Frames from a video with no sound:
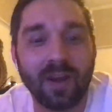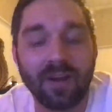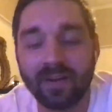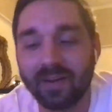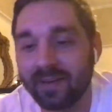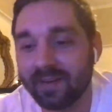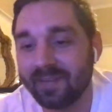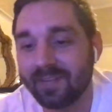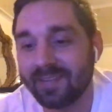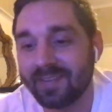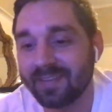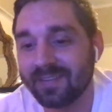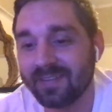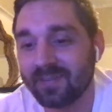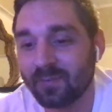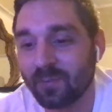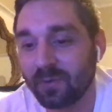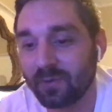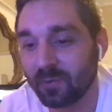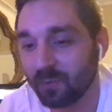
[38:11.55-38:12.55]

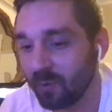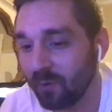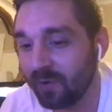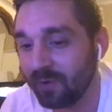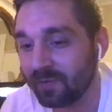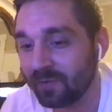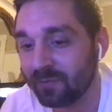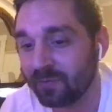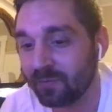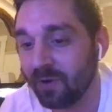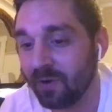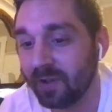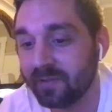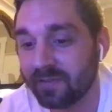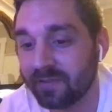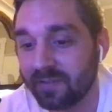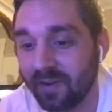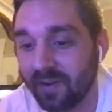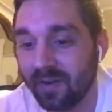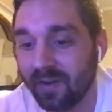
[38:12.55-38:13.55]
the Royals run
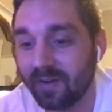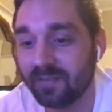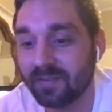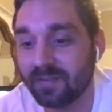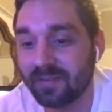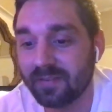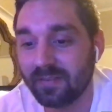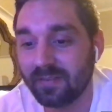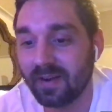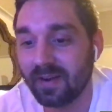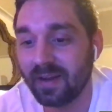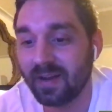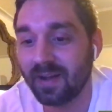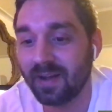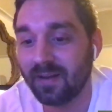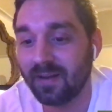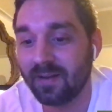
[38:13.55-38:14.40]
starts right now.